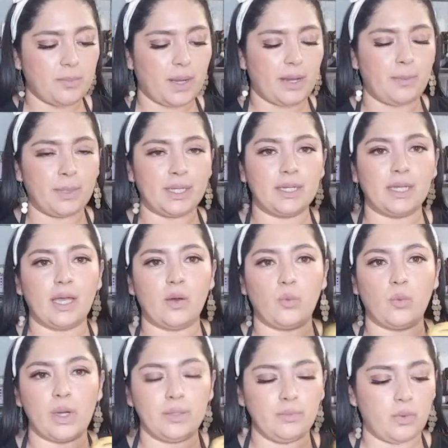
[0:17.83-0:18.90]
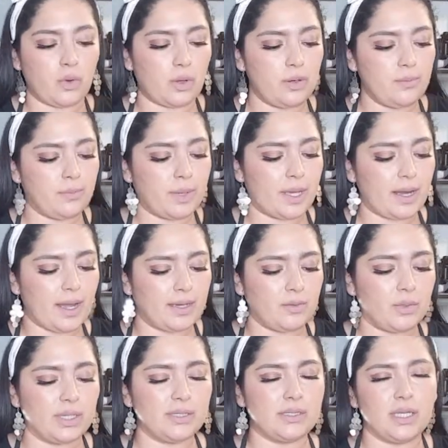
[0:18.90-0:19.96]
I'm going to cut one more, but I
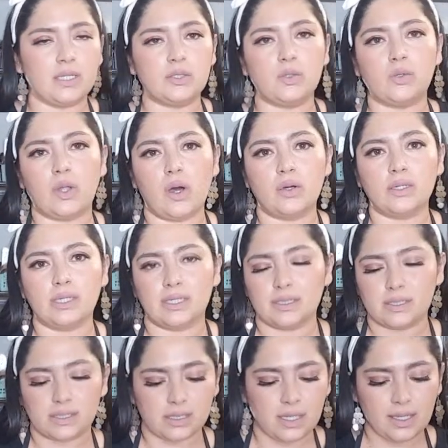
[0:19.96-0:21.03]
didn't want to take too long because,